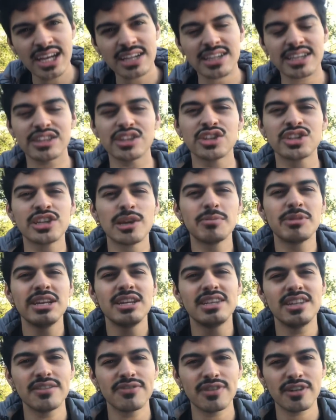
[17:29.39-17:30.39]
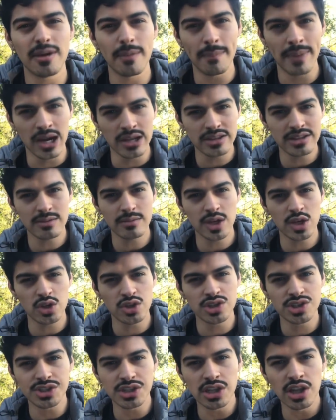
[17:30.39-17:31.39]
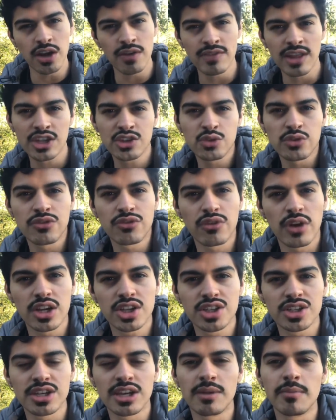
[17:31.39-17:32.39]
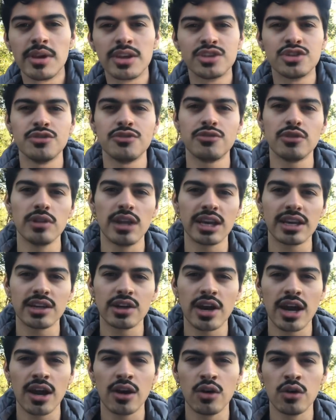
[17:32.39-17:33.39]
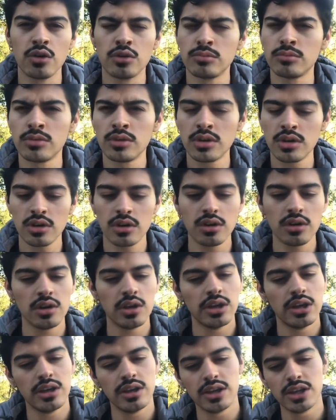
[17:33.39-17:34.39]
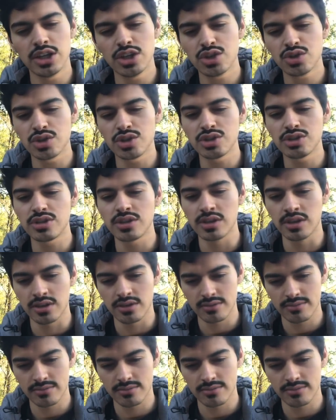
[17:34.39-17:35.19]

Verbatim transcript: Like there's something different about them that you just love that's refreshing and makes you feel like you're at home. Interesting.